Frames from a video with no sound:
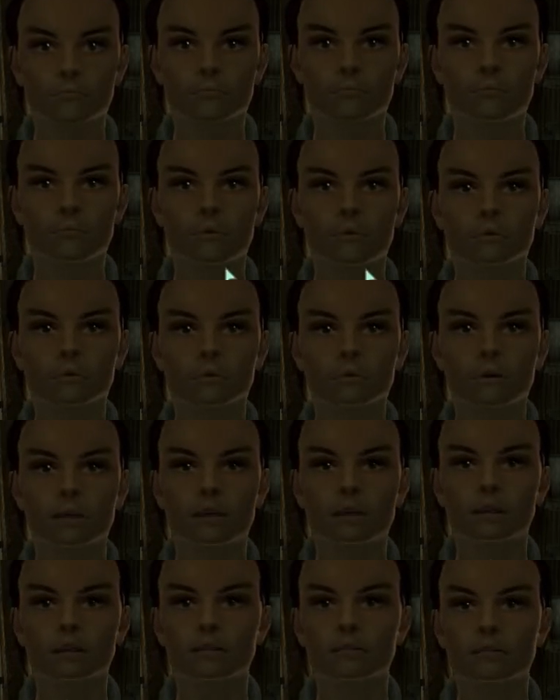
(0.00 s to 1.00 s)
You look oh,
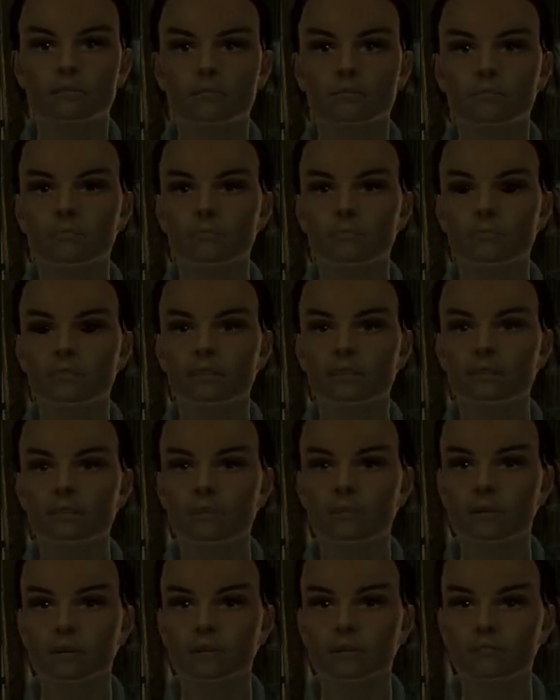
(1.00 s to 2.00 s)
mad well. now.
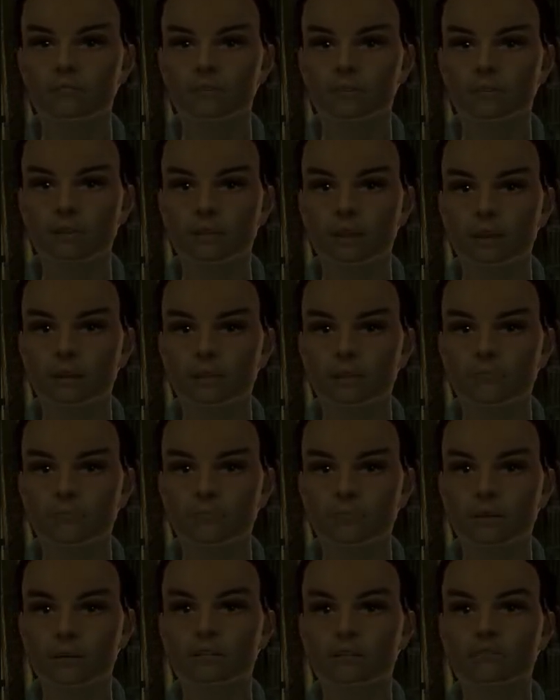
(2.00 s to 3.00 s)
Still, for your help,
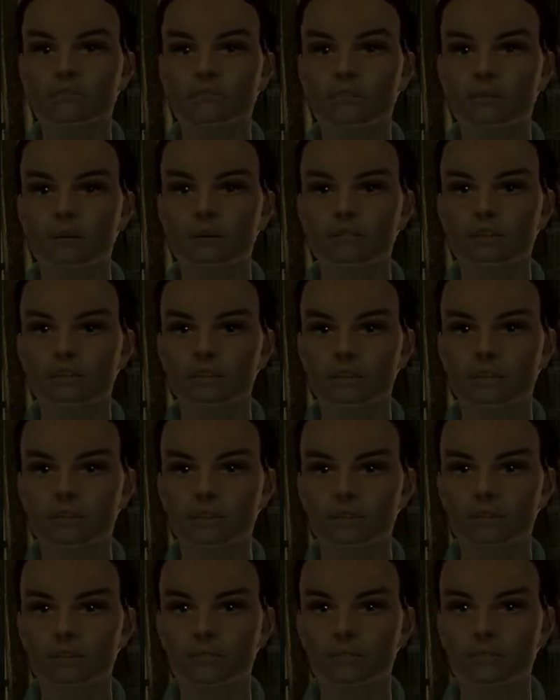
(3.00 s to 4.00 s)
have a few of
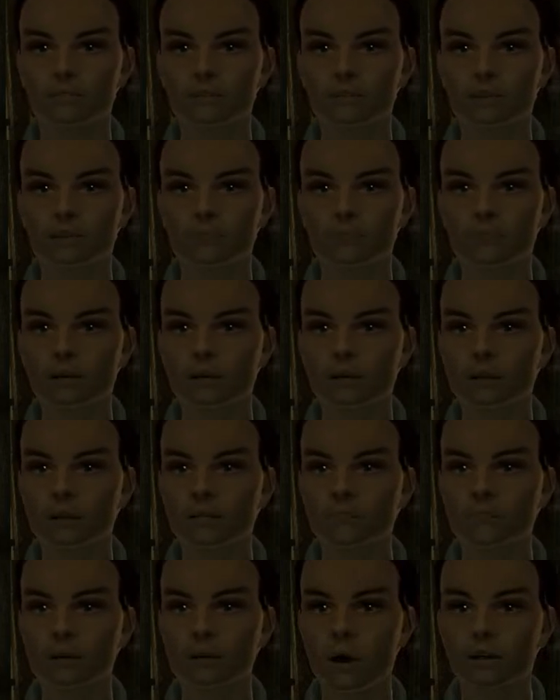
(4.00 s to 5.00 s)
these. They may
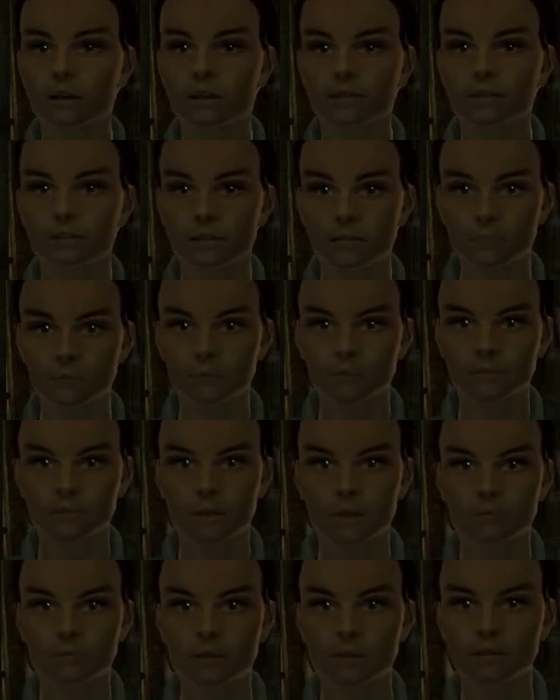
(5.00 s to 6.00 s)
help out next time you need
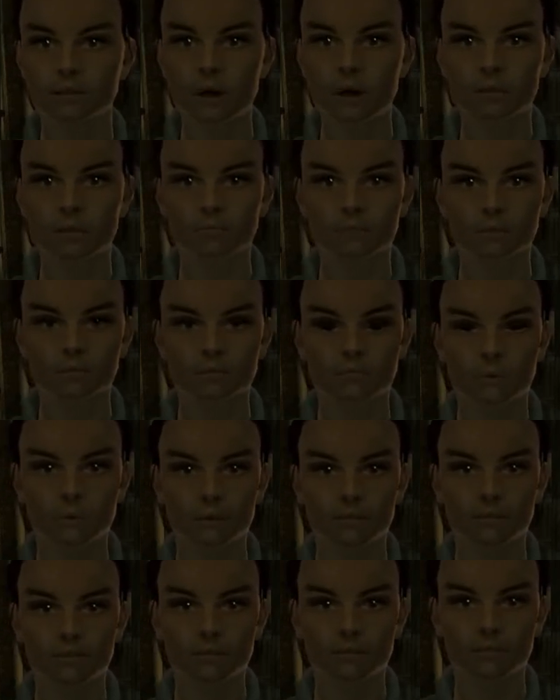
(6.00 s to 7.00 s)
to talk to a few
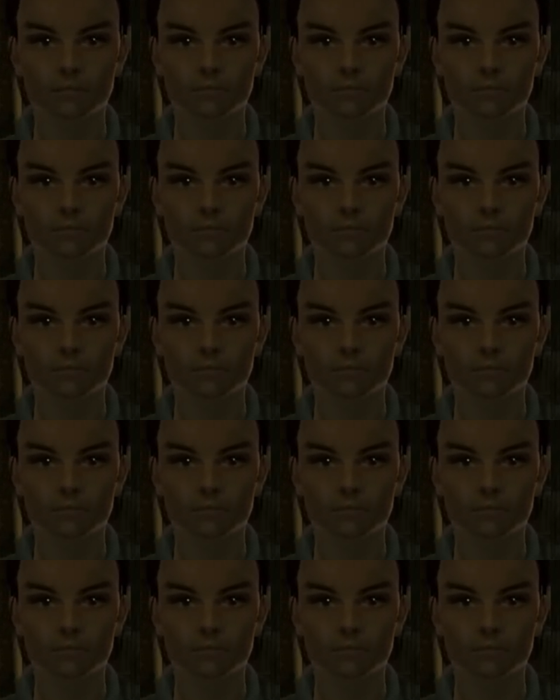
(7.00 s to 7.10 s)
folks.